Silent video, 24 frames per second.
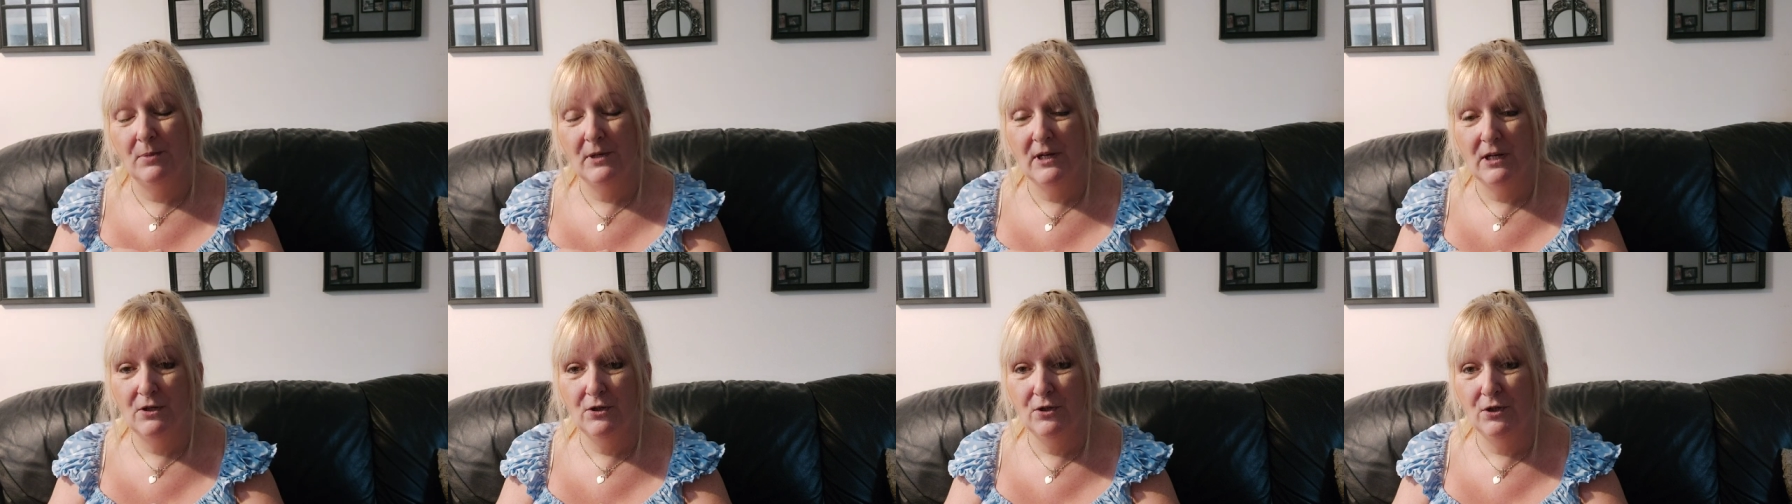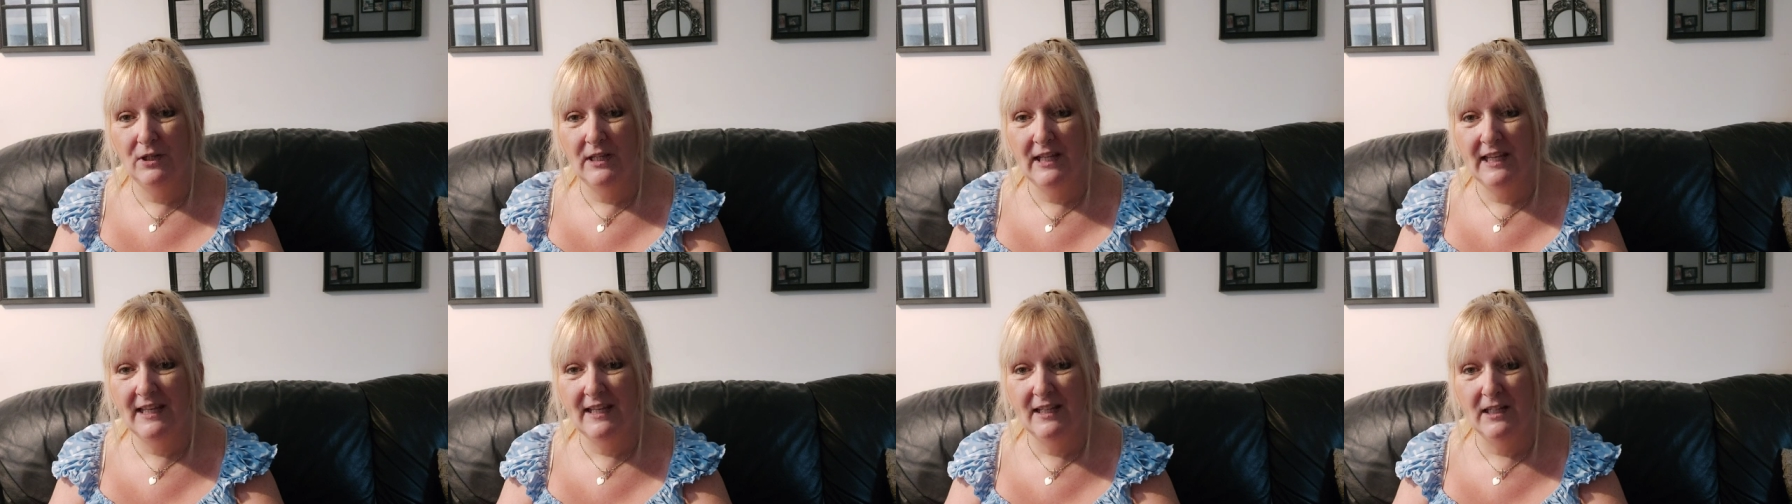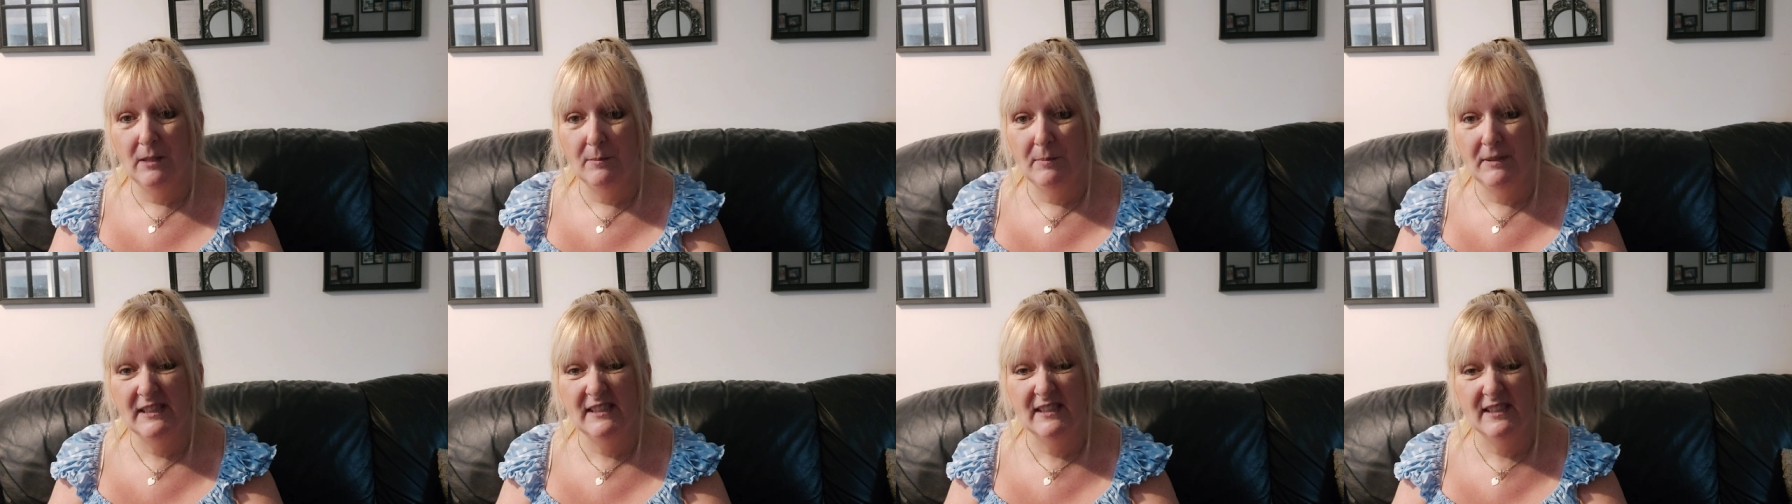but I call it
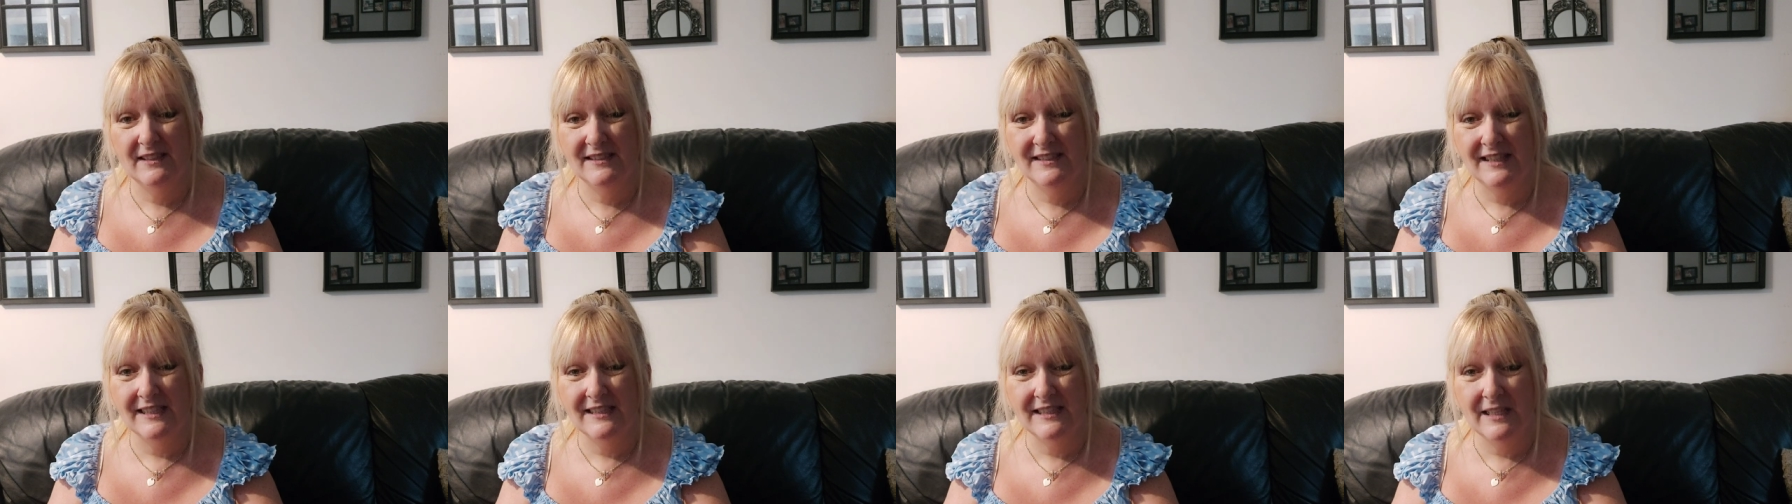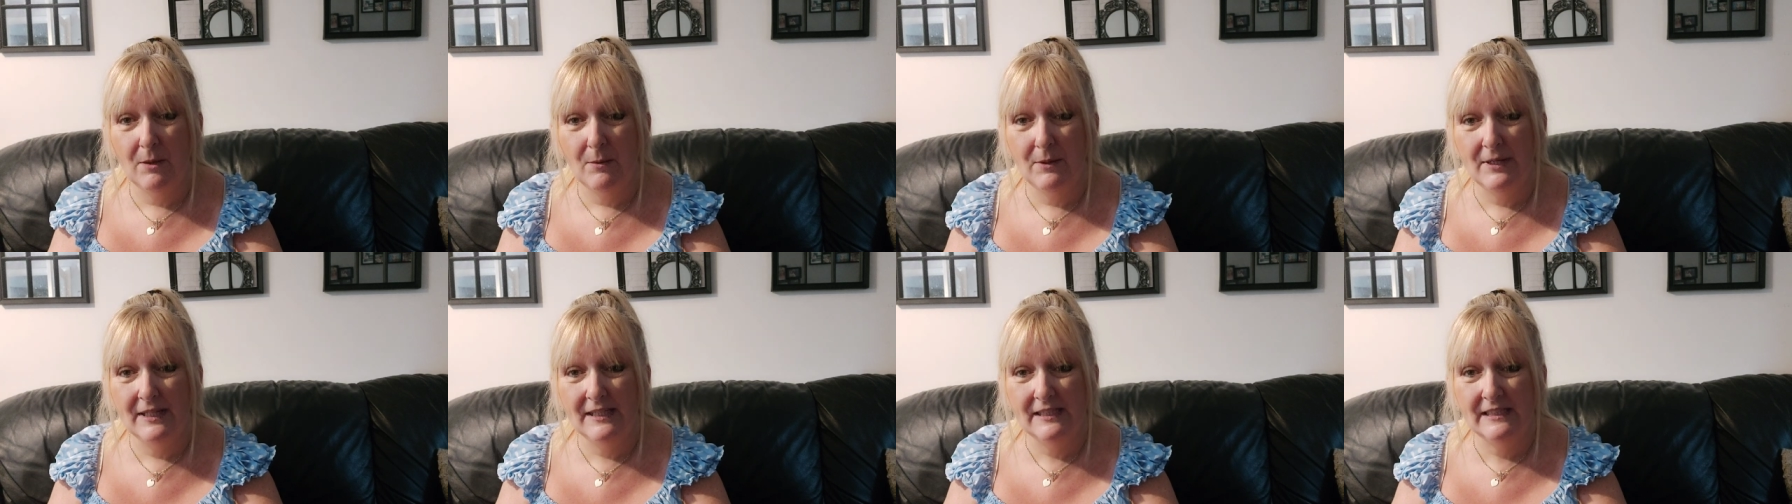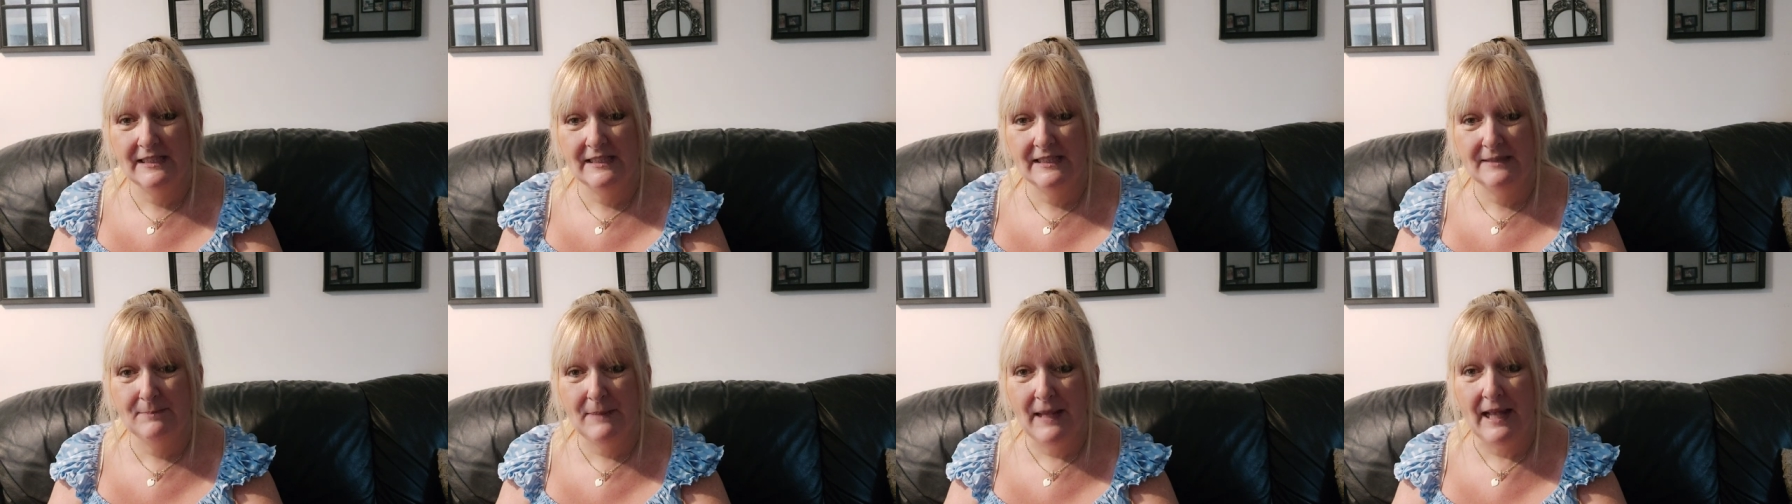Gilbert's because that's how it's
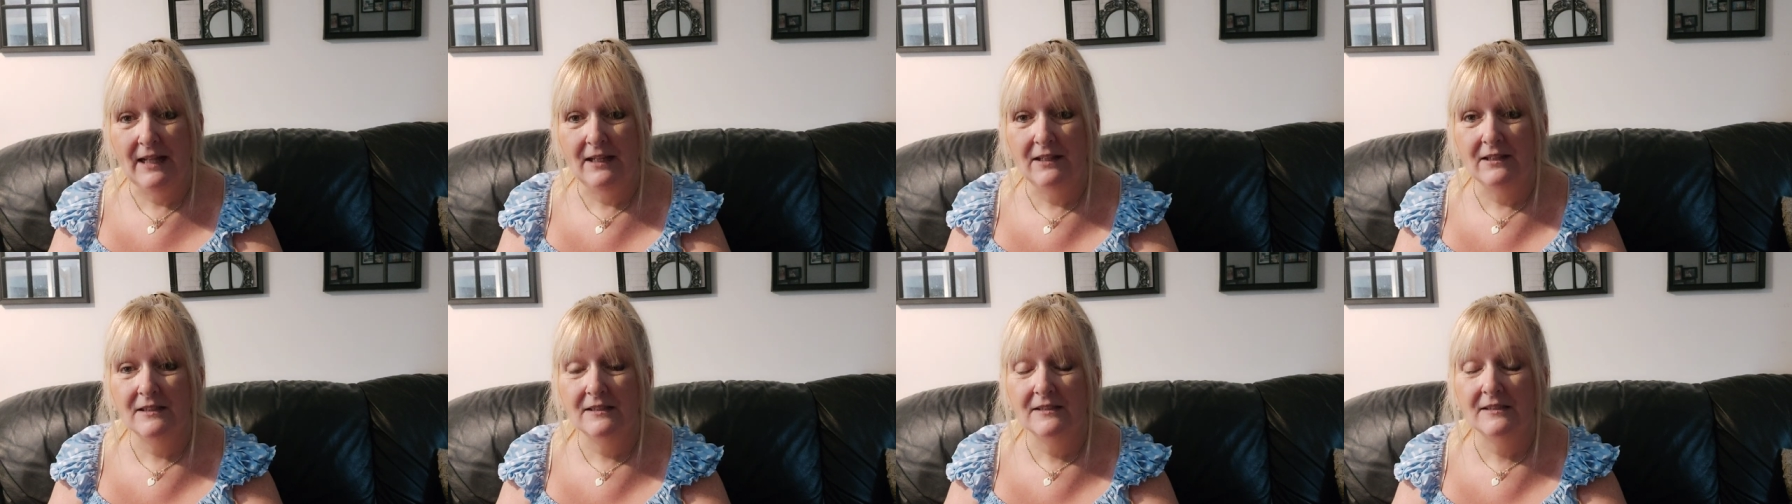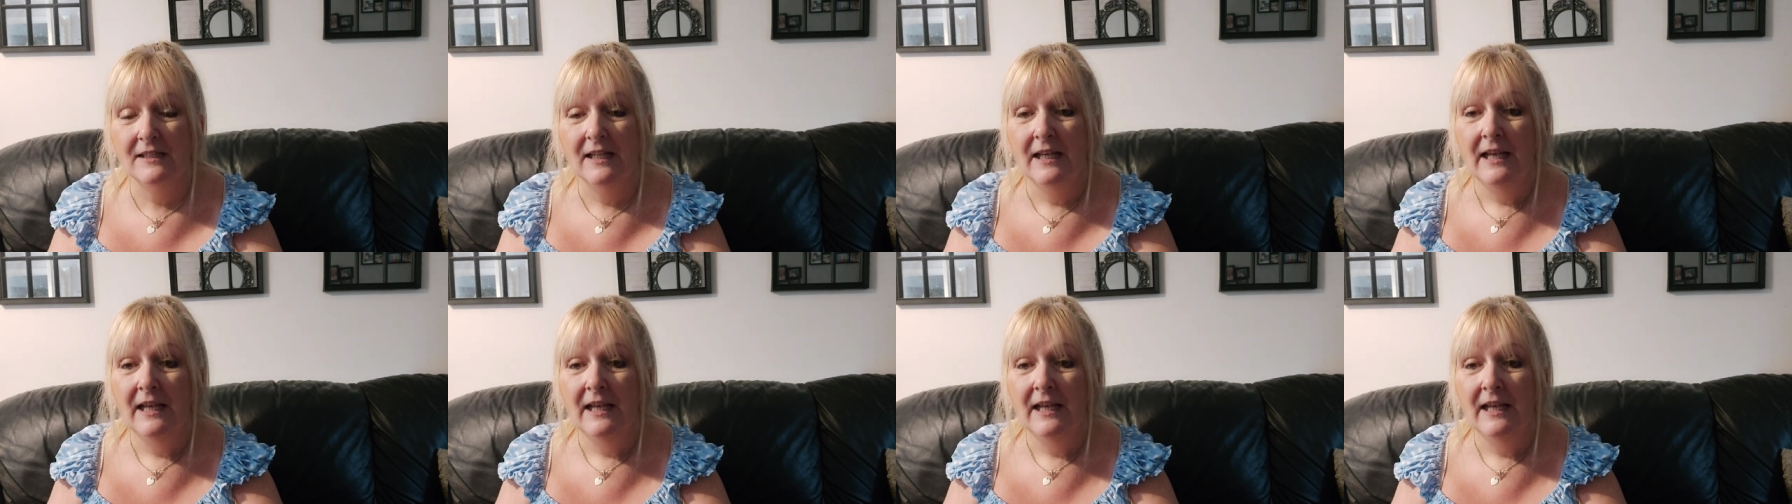spelt.